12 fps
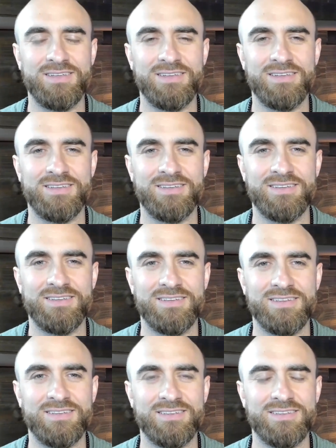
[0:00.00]

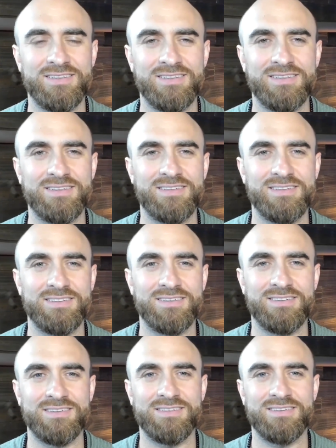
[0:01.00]

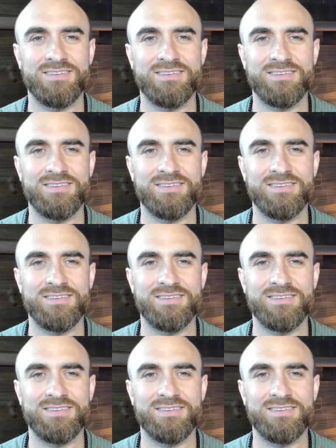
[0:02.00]
(not speaking)